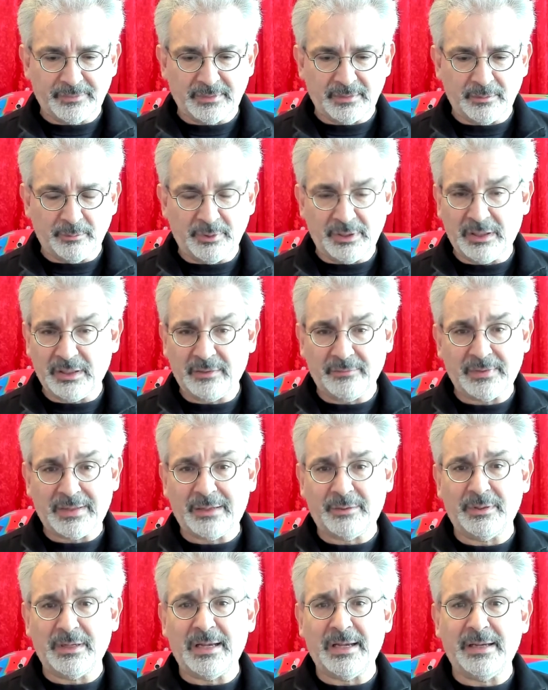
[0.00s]
We love
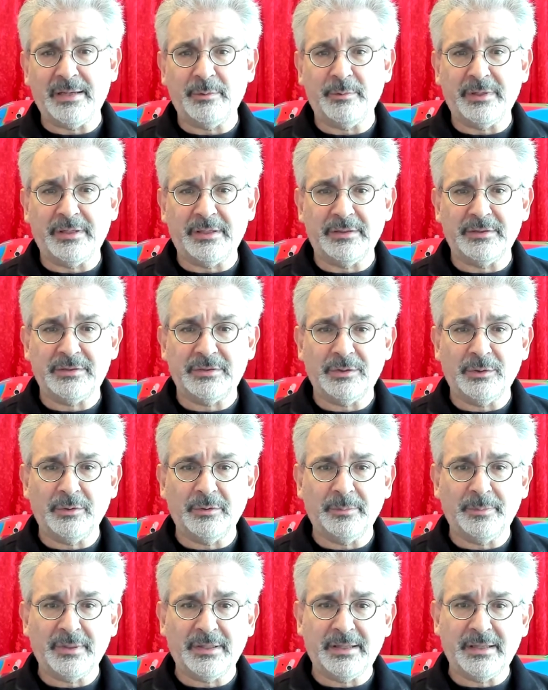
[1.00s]
our high wing
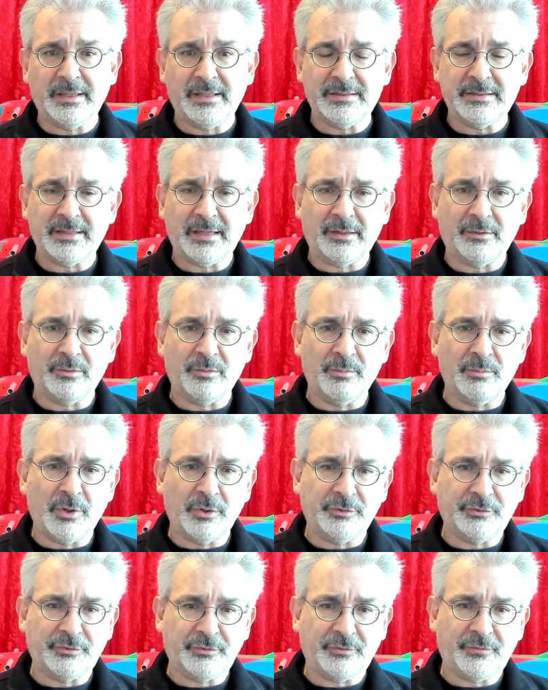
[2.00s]
stall planes. Our
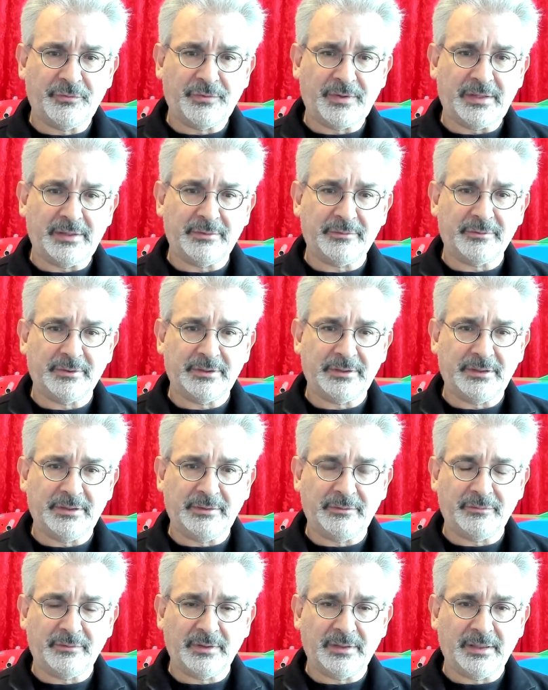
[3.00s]
most favorite
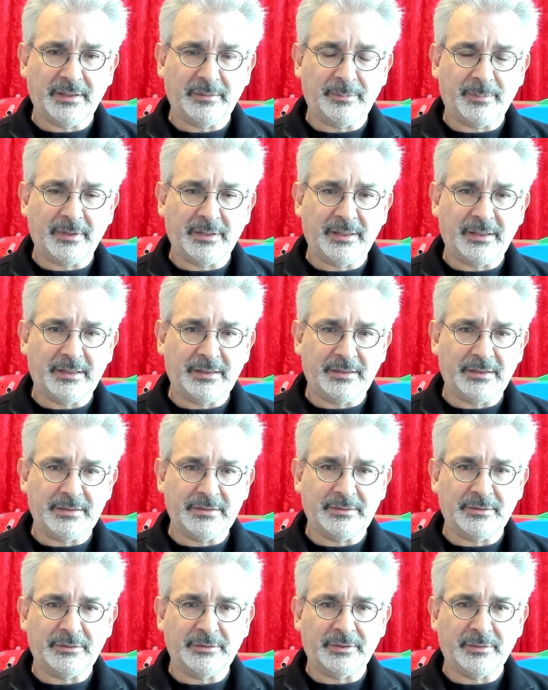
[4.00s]
E-flite plane is
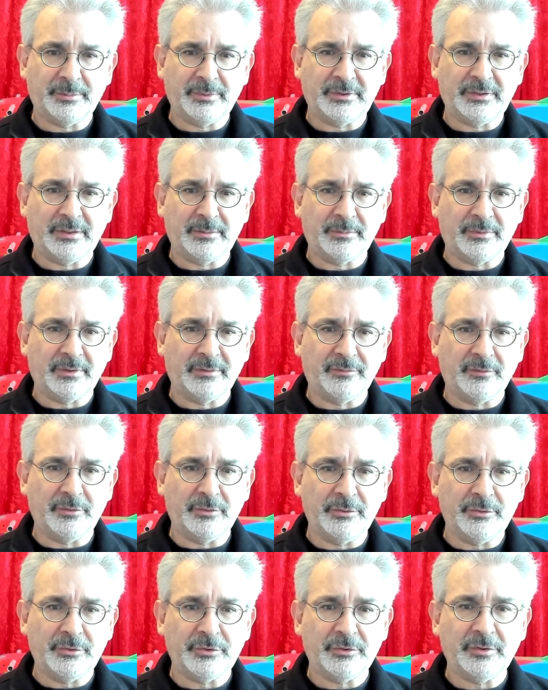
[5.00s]
the Turbo Timber
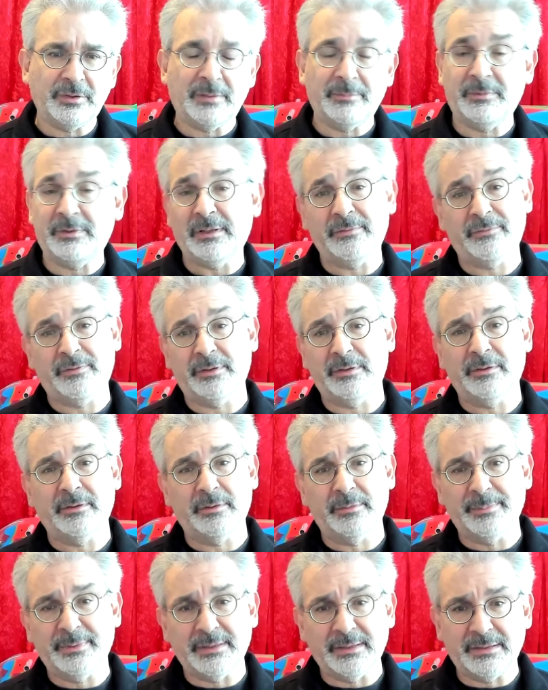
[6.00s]
Evolution. I'm definitely going
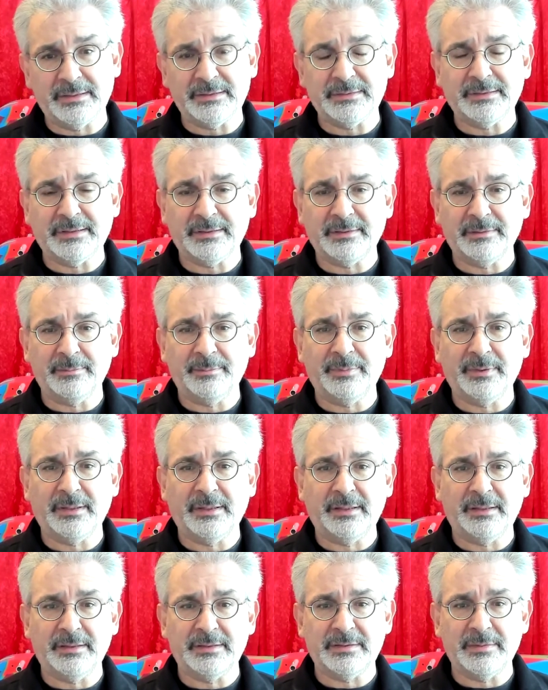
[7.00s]
to buy a second
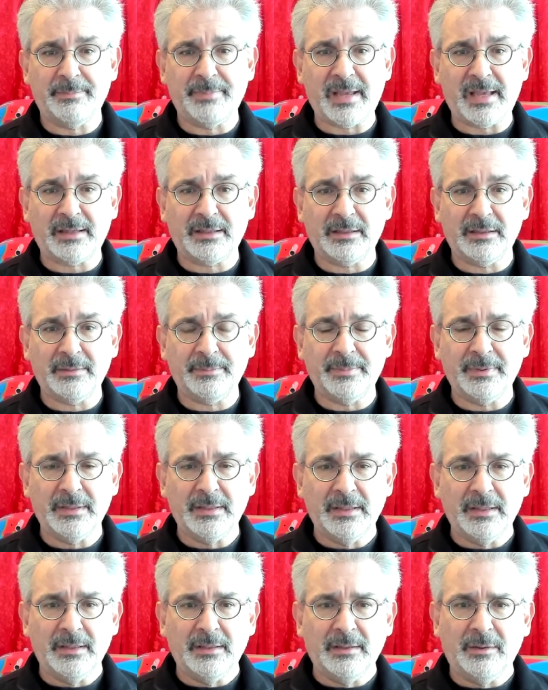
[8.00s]
plane as a backup.
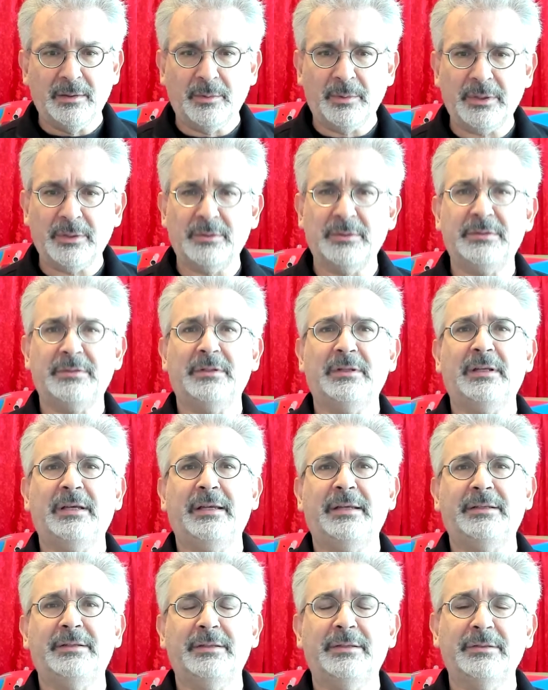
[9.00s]
We also
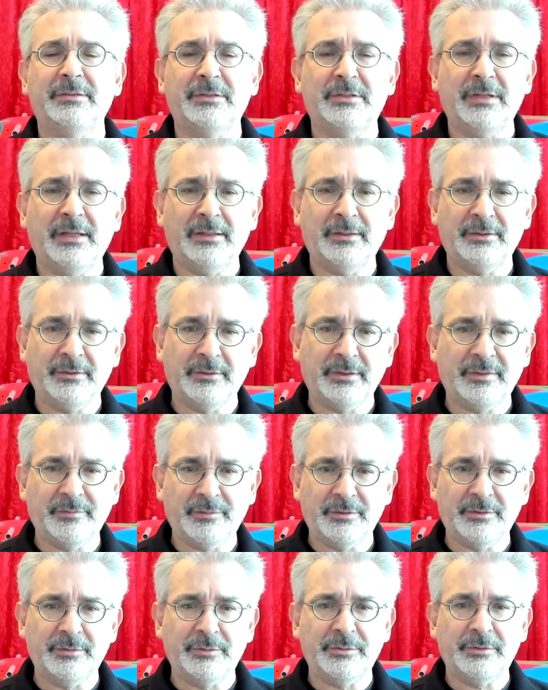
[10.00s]
like the Concendo
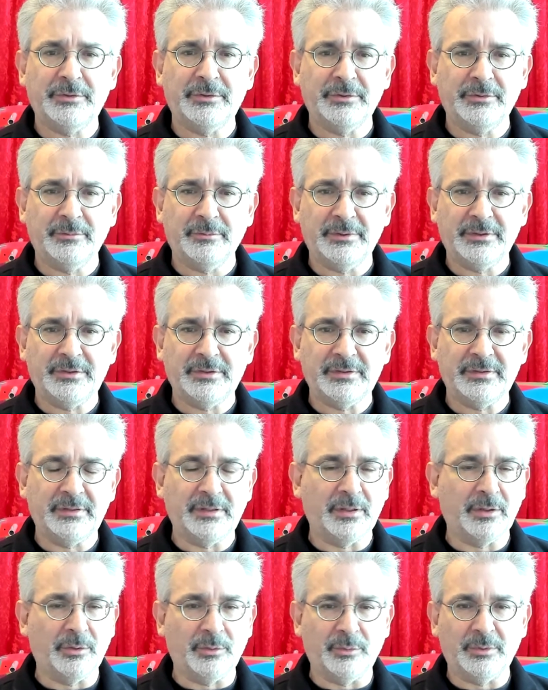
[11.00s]
Evolution, which is
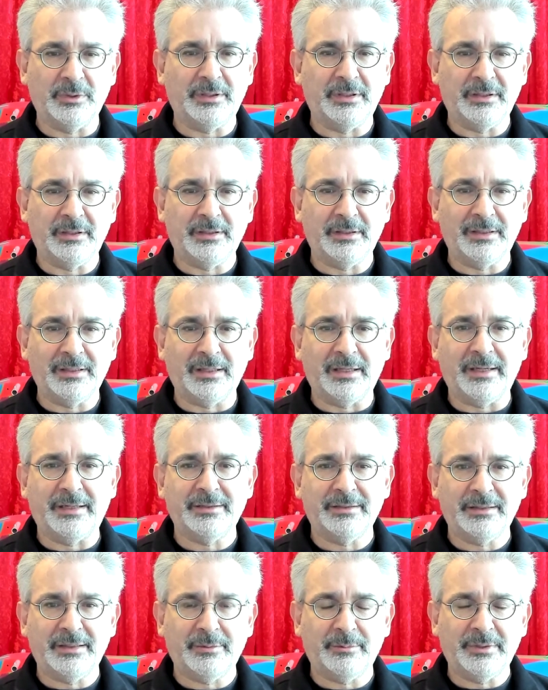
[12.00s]
the only
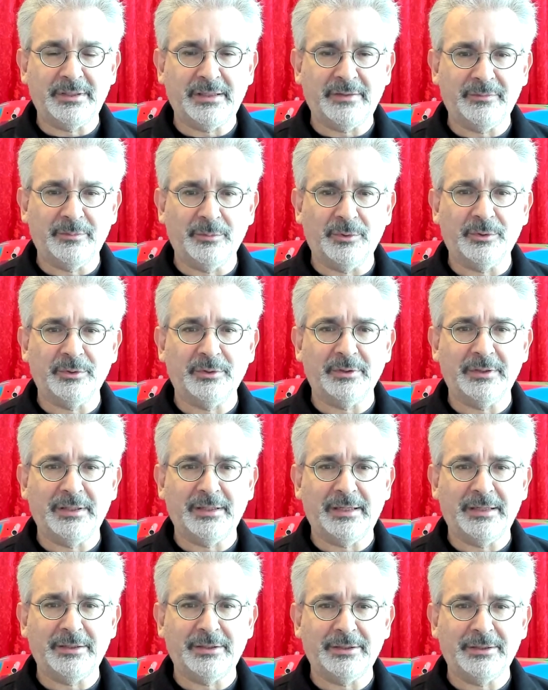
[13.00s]
glider that we have, motor
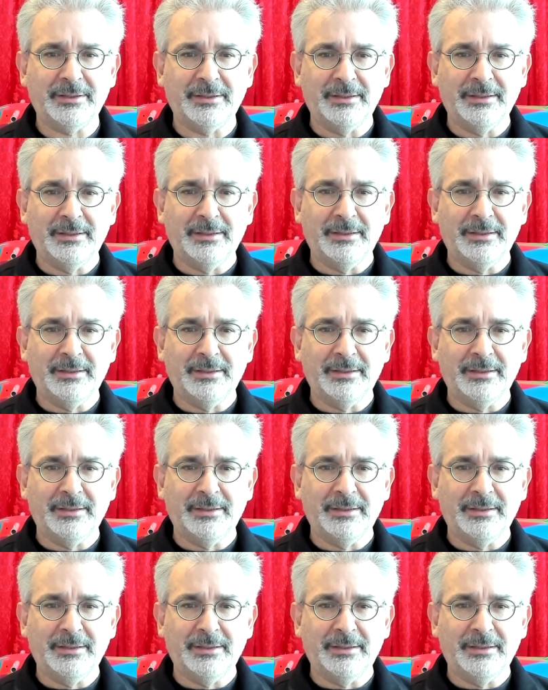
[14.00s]
glider.